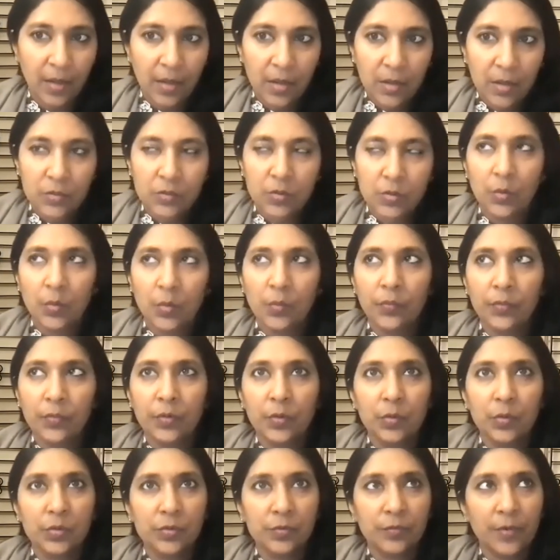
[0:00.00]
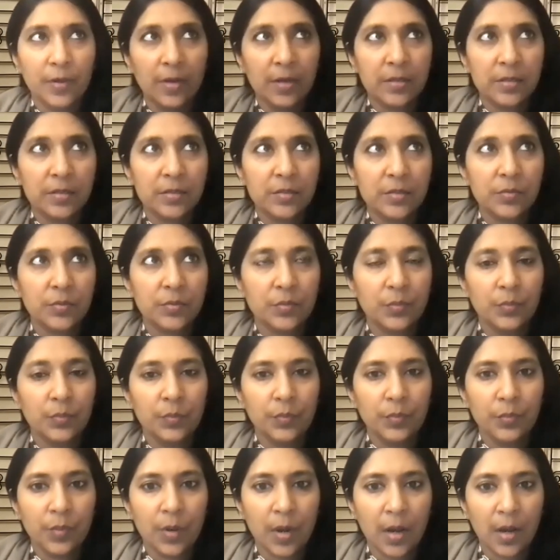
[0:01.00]
So for those of us
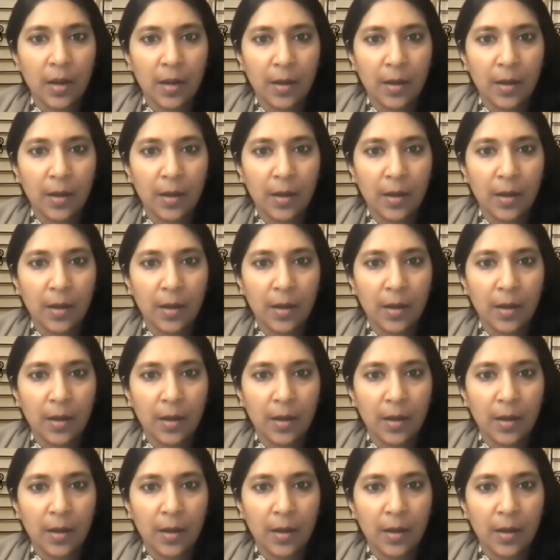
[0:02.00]
who